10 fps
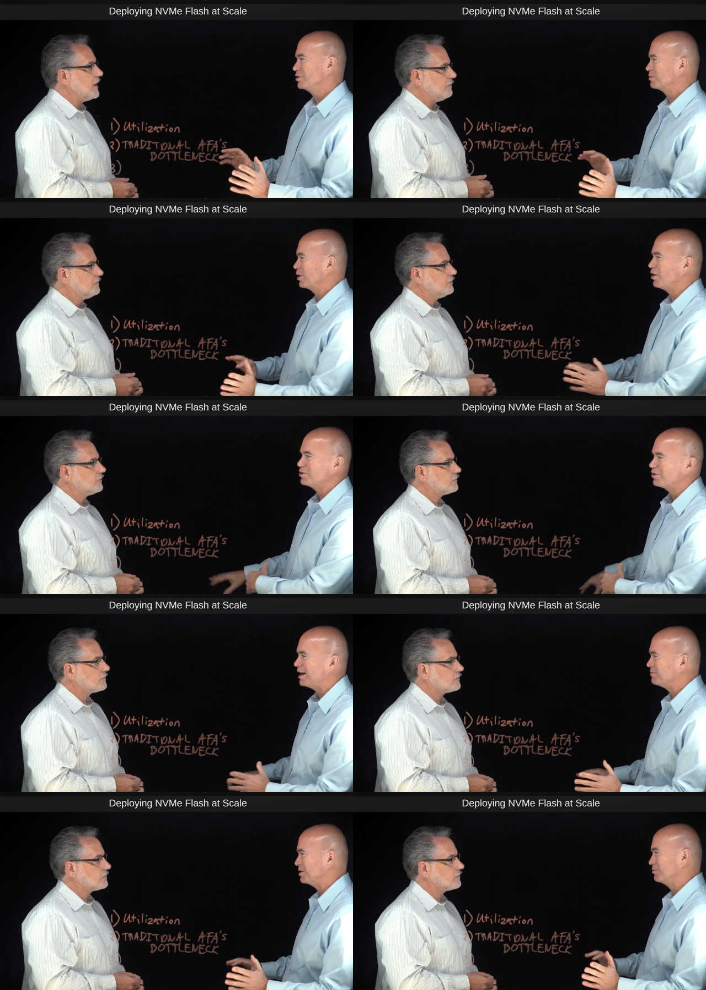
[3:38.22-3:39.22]
Speaker 1: it used to be hard
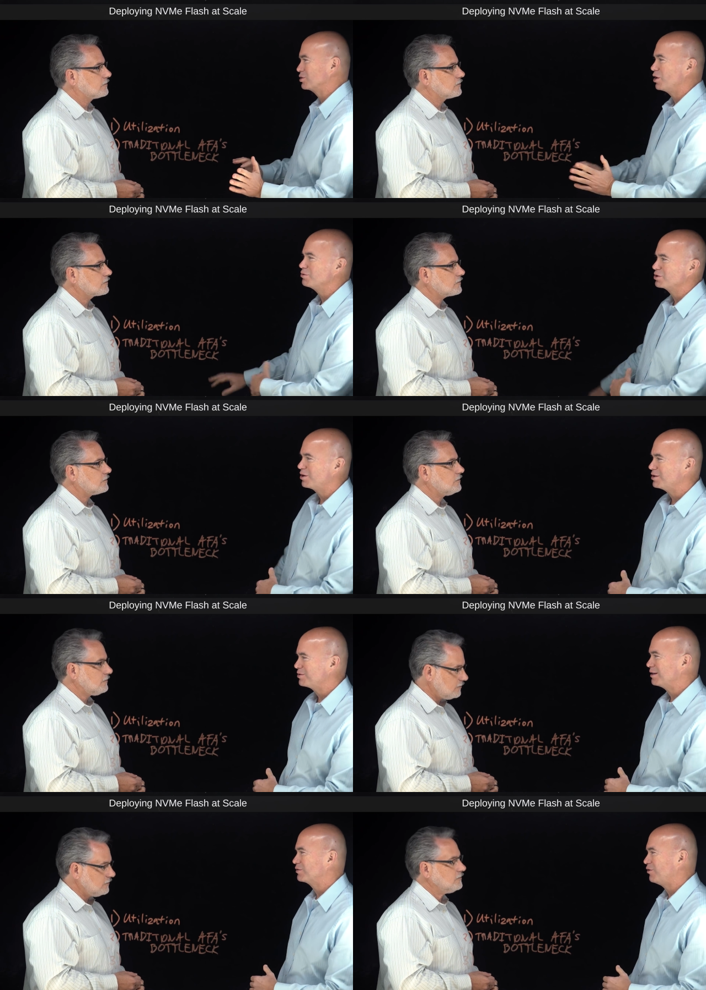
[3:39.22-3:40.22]
drives and it was always the hard
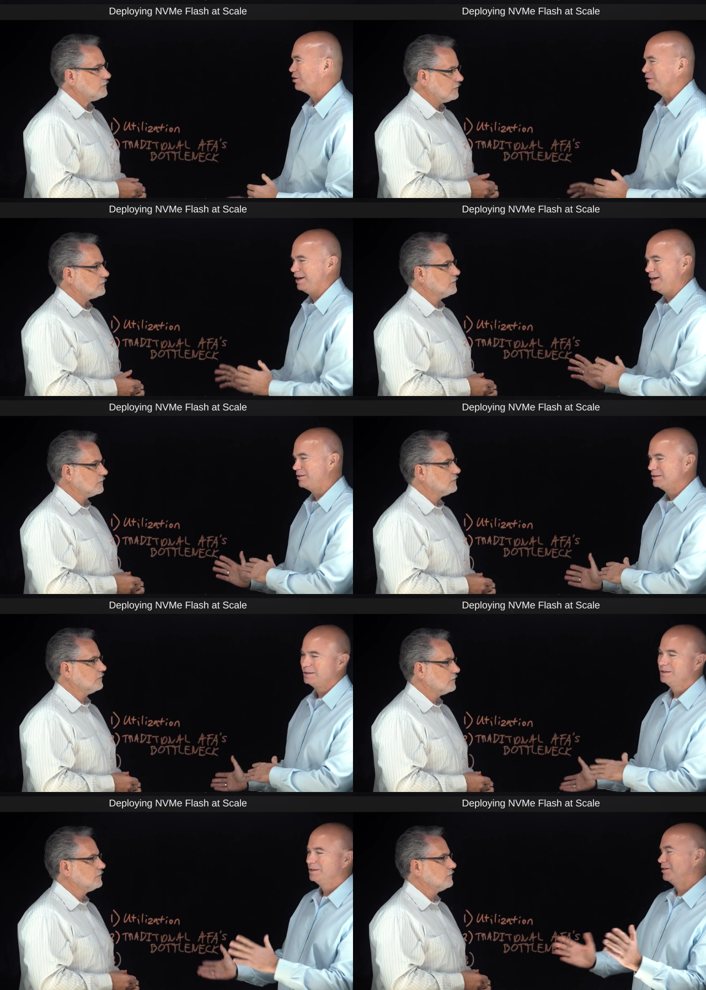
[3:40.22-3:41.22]
drive's fault. Now
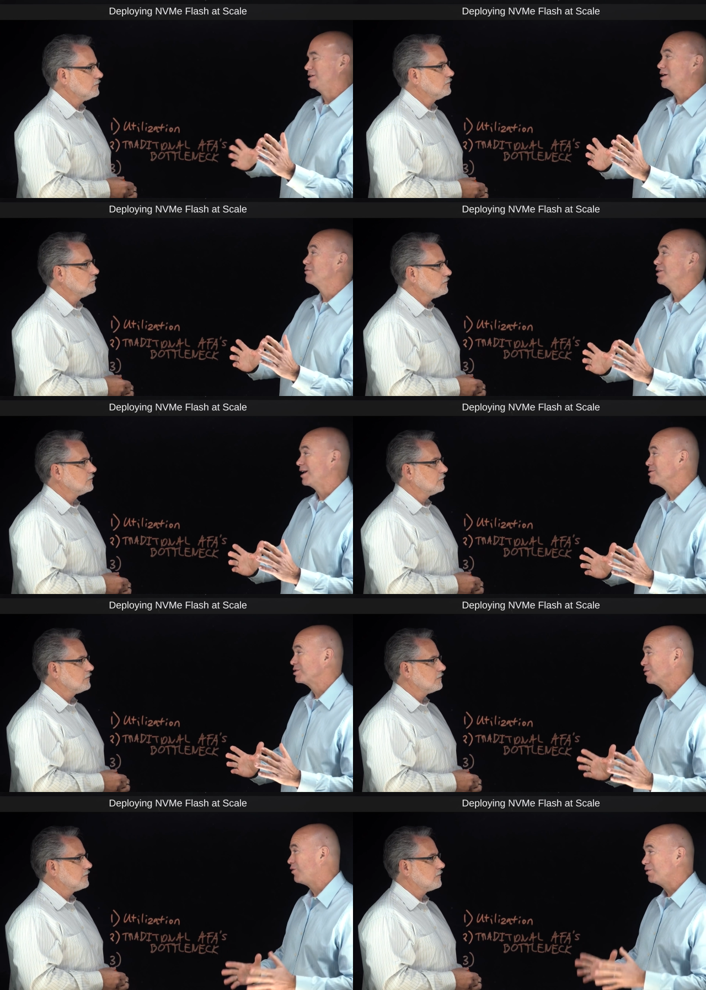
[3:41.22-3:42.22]
it's everything
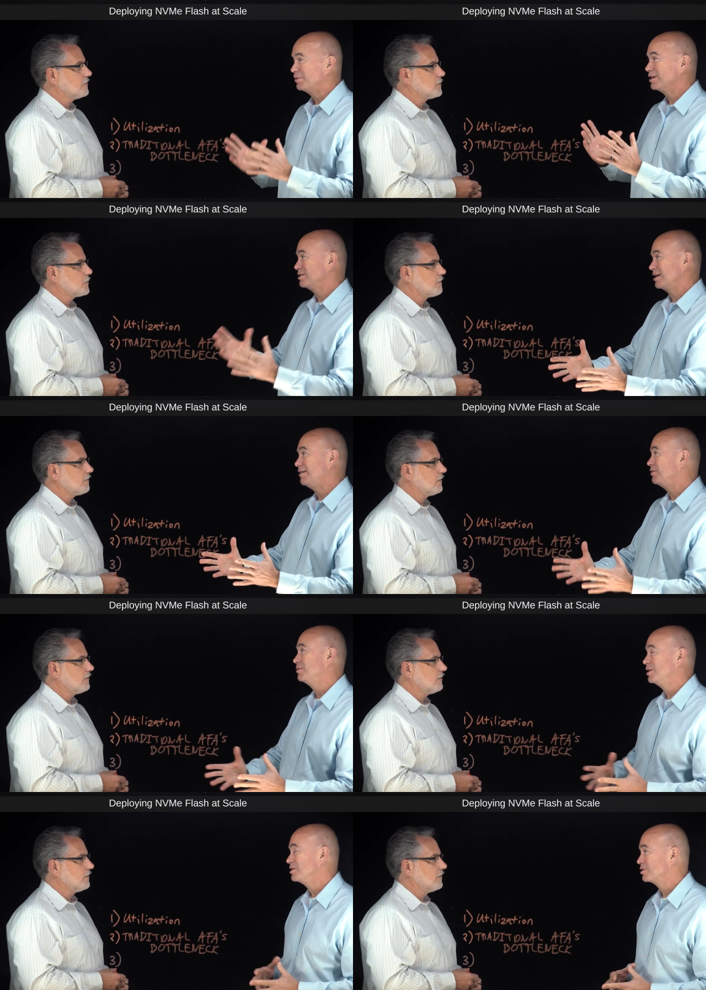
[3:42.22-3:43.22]
else's fault because
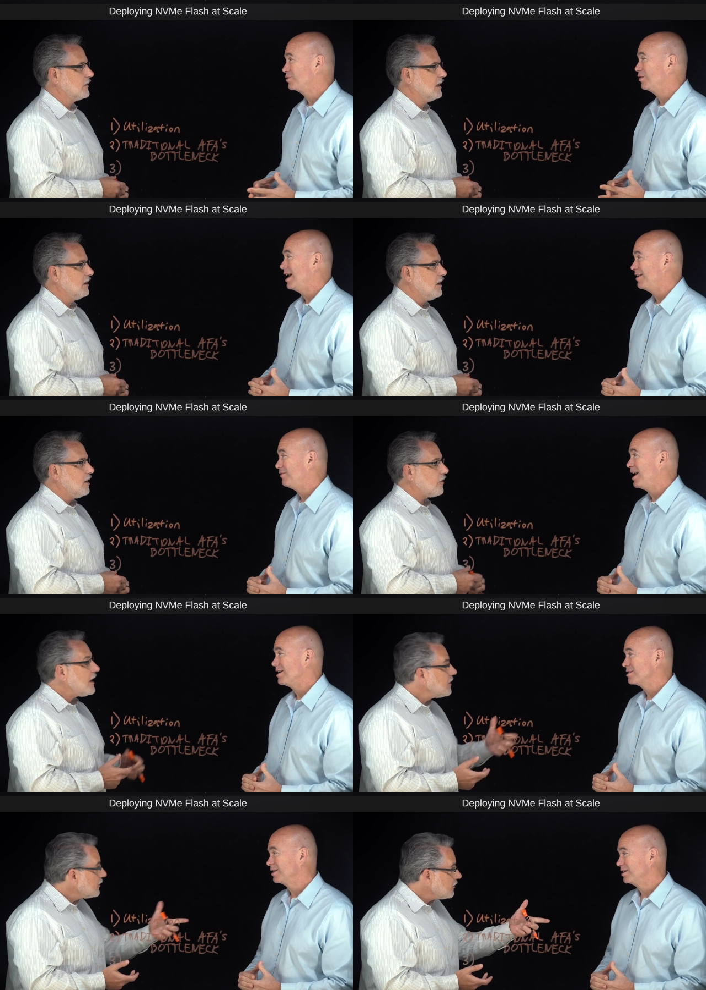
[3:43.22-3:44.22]
NVMe is so flat, fast.
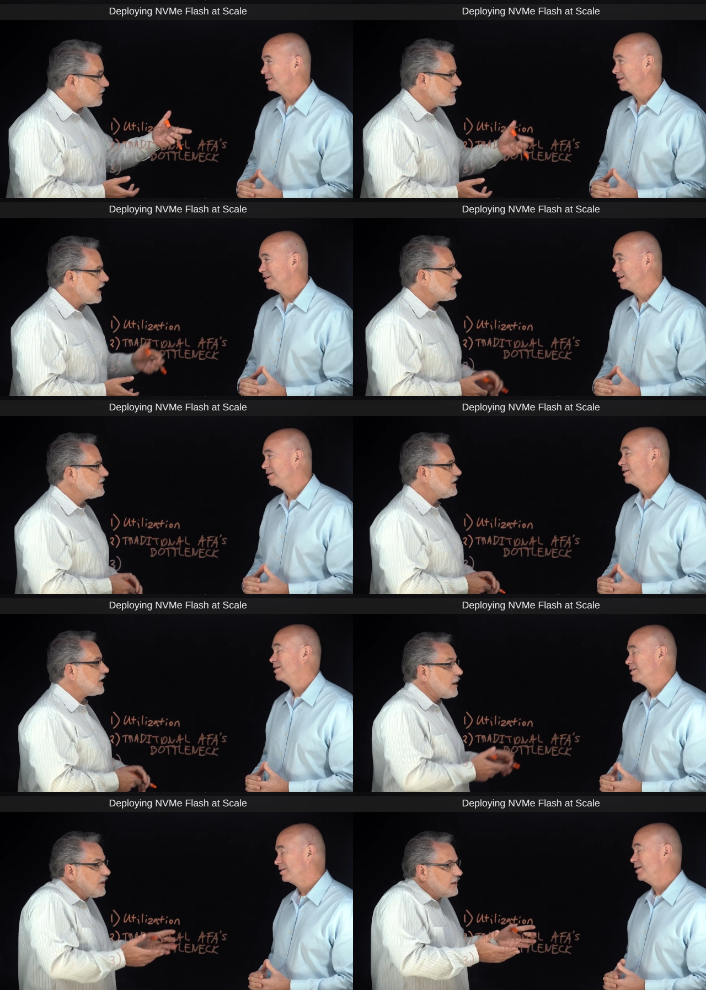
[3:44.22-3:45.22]
Right, you're,
Speaker 2: you're exactly
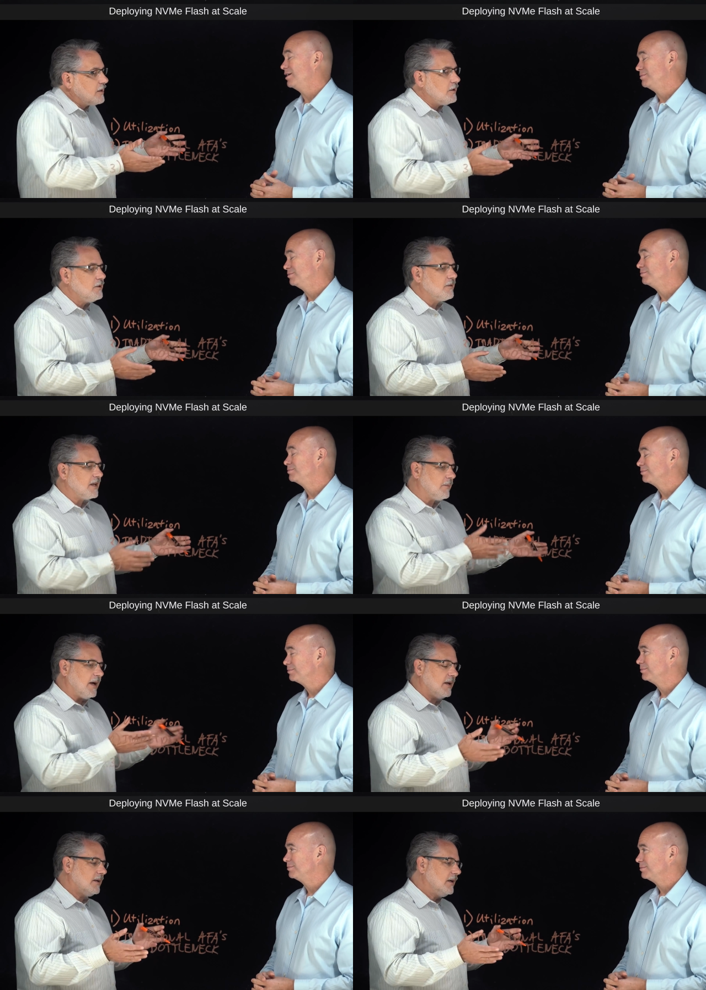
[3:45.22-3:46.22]
seeing it. I mean, yeah. you think
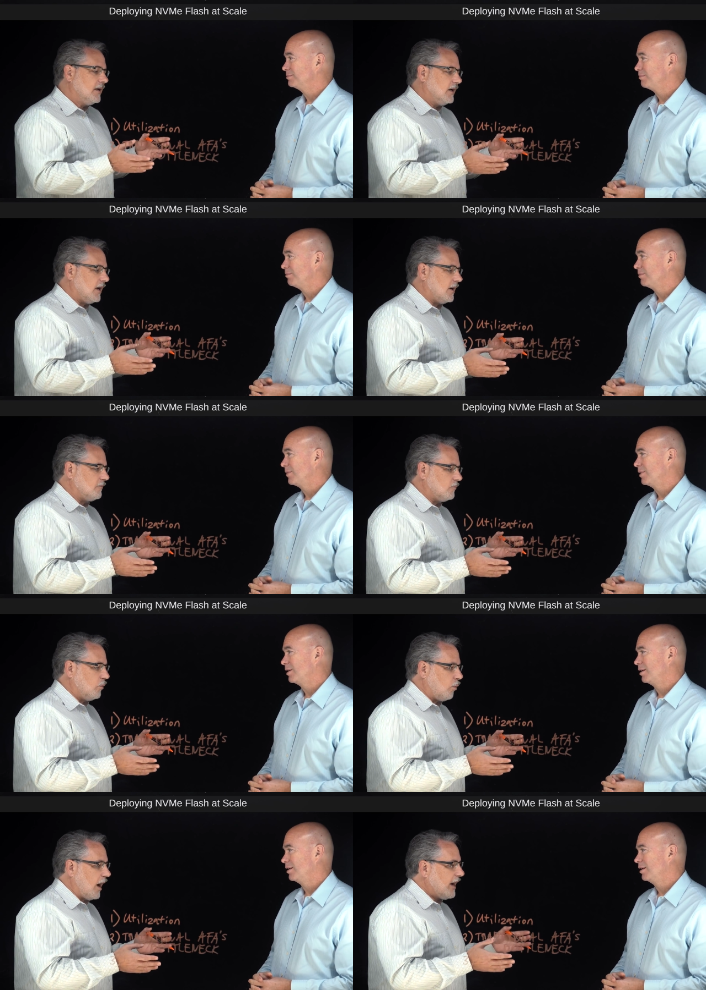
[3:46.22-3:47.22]
about it, um,
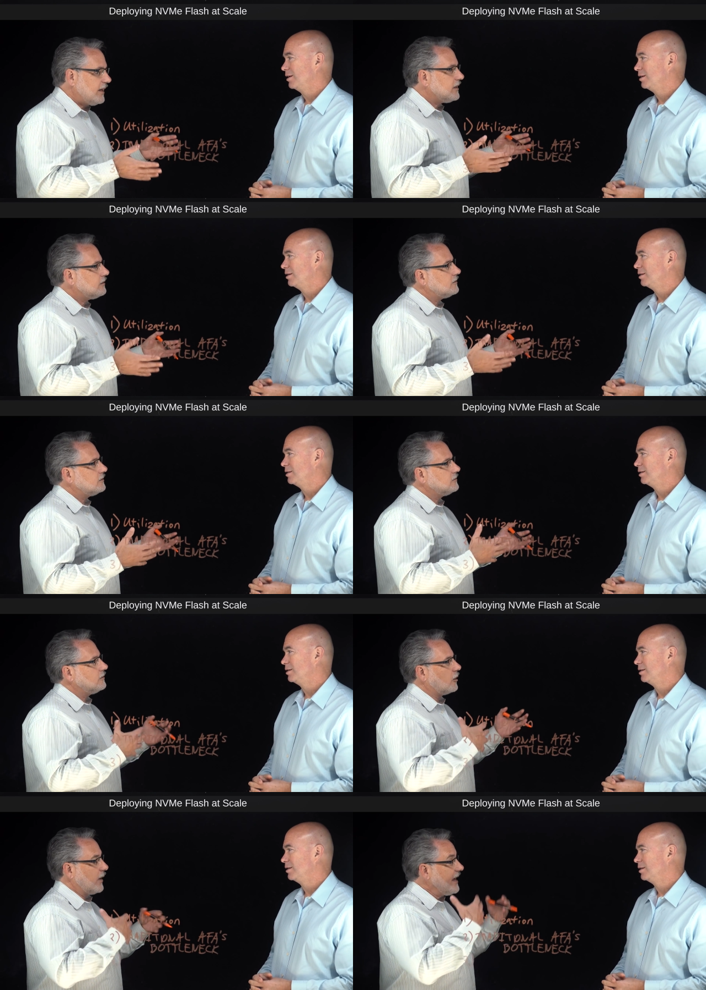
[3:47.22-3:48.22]
why did
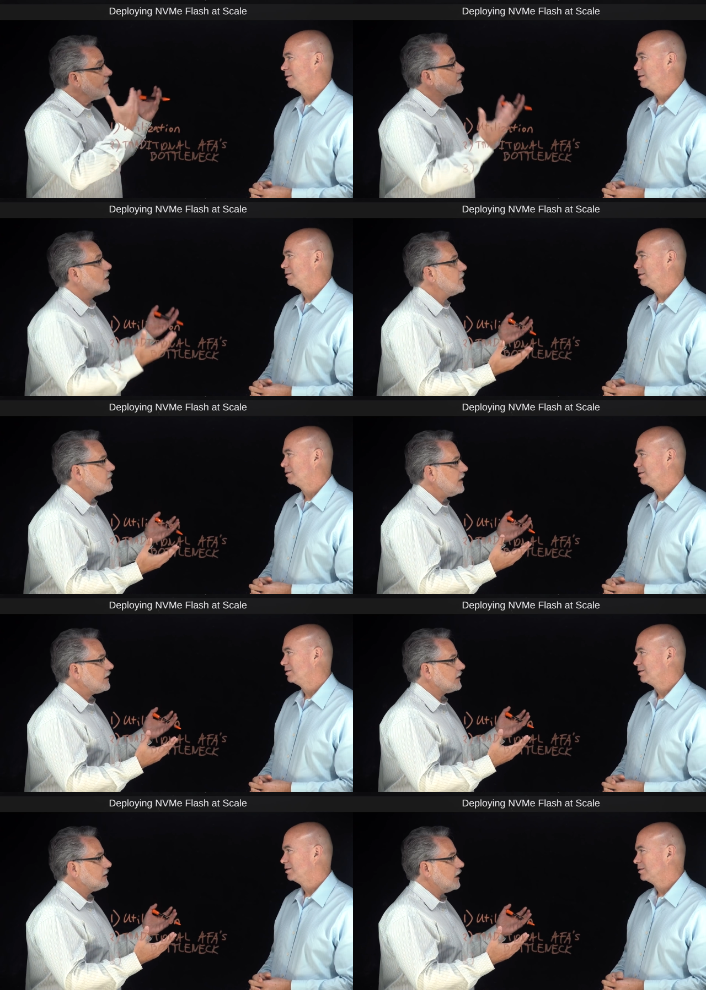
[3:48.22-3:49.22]
arrays come into
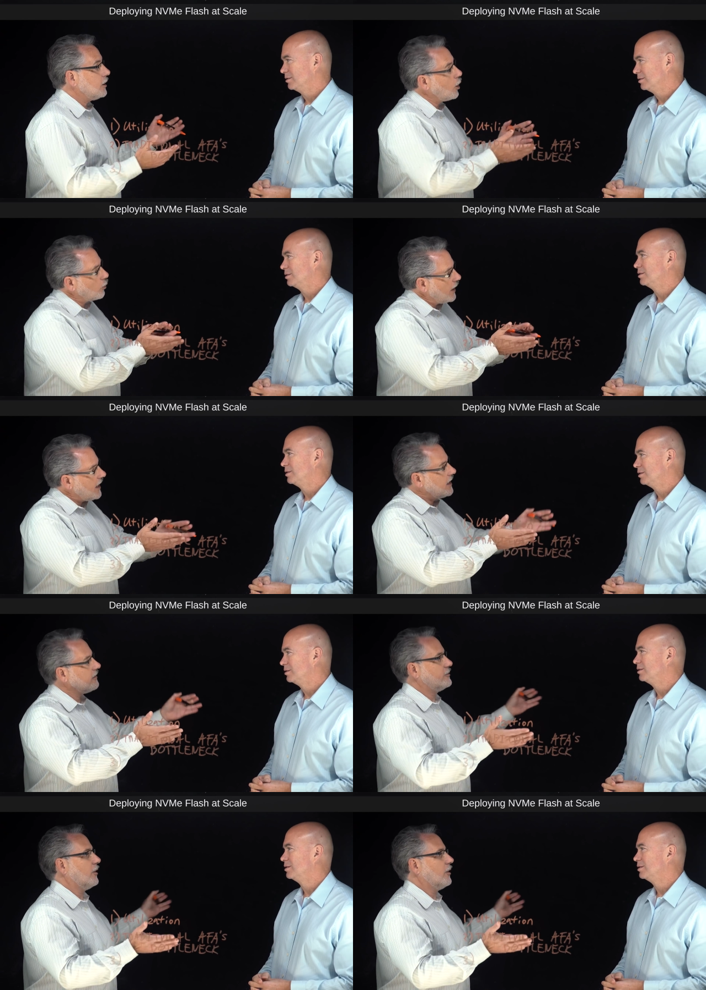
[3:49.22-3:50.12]
being, an array of